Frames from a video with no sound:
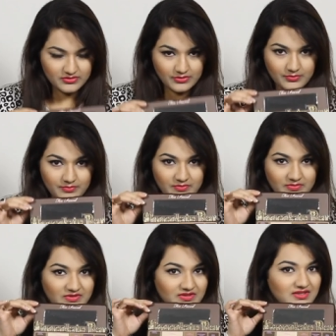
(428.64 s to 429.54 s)
So
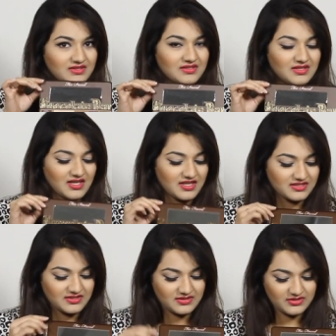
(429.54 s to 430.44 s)
this
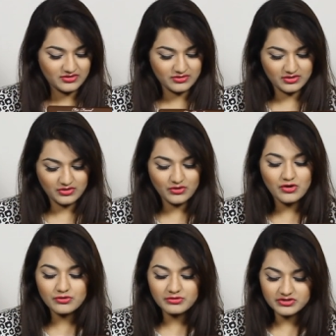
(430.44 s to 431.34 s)
is the
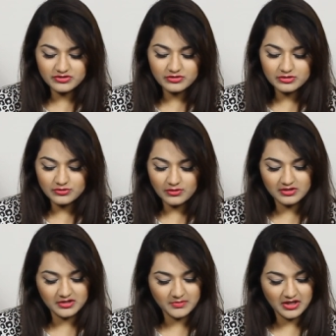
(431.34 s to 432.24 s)
original
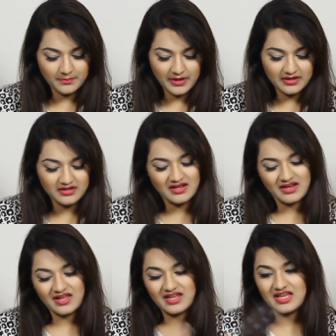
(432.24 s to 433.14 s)
chocolate bar palette
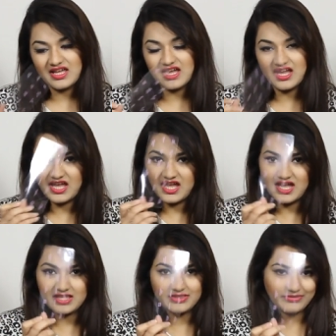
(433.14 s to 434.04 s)
and I
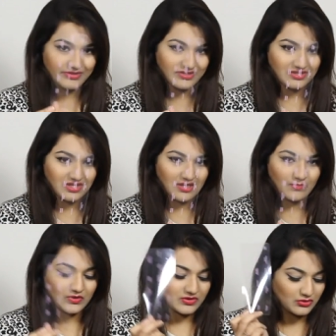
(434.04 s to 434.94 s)
hate this
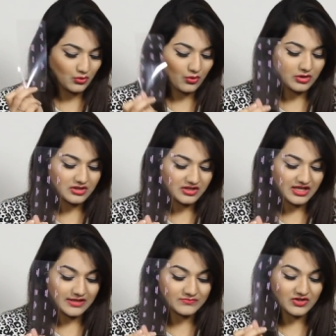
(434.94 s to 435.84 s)
thing because all the
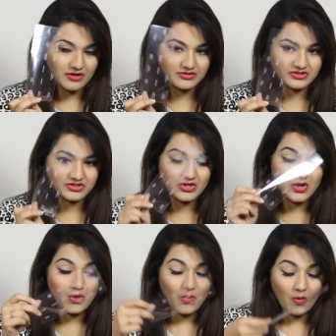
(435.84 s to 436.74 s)
names are written
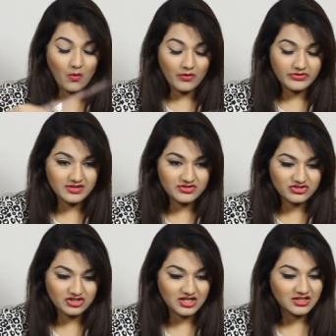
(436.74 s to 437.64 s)
on the
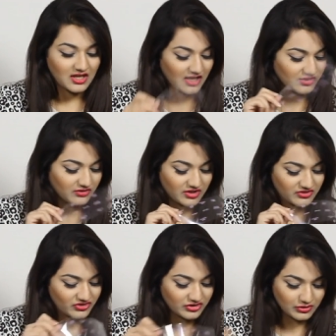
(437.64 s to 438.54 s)
sheet and you
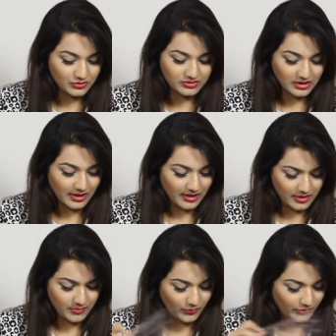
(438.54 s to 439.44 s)
can just lose it at
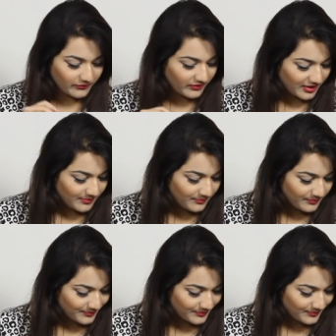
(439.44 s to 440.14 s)
any point of time.